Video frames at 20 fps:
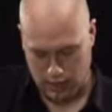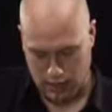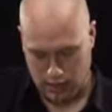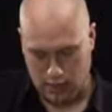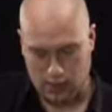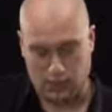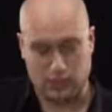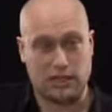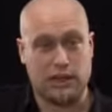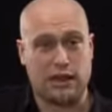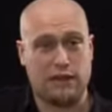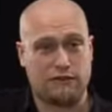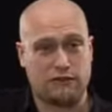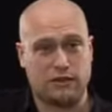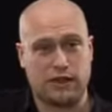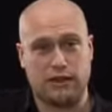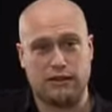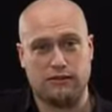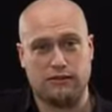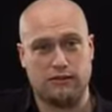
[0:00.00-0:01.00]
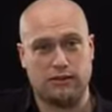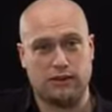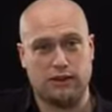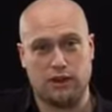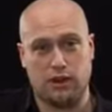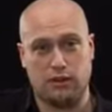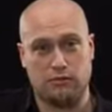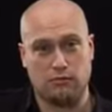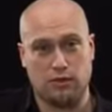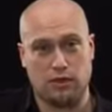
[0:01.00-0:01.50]
Because the left hand,
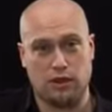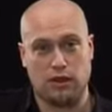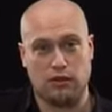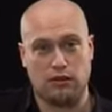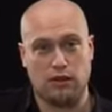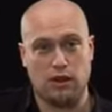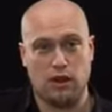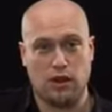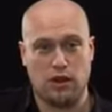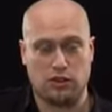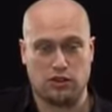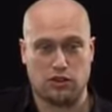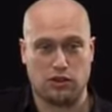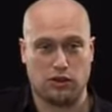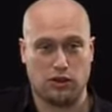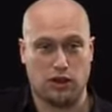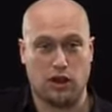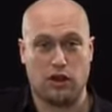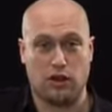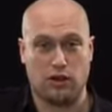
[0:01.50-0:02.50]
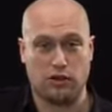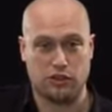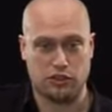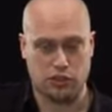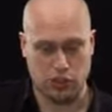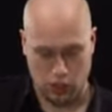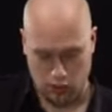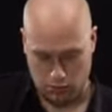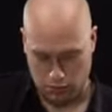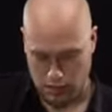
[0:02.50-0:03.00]
has got the harder
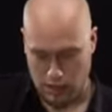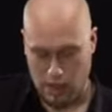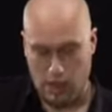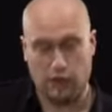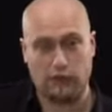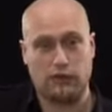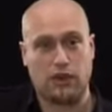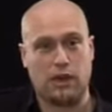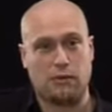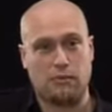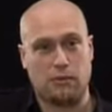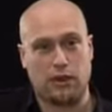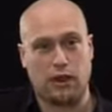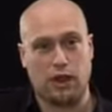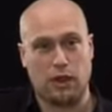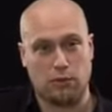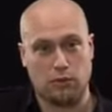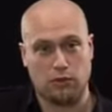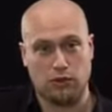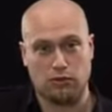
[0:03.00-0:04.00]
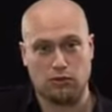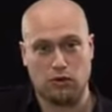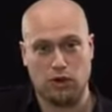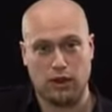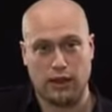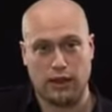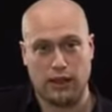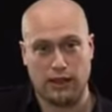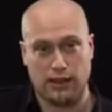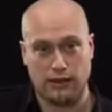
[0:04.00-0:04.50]
job of keeping up with the
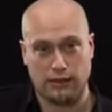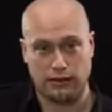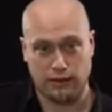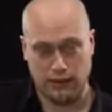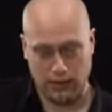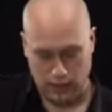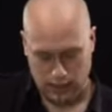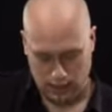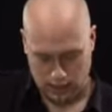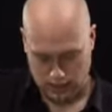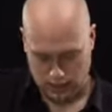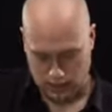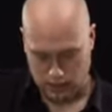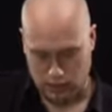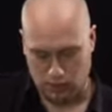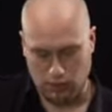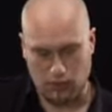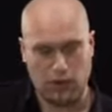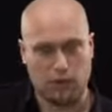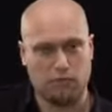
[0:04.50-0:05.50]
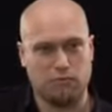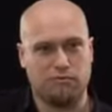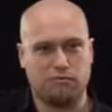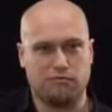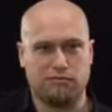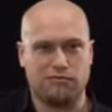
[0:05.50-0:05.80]
right hand. So,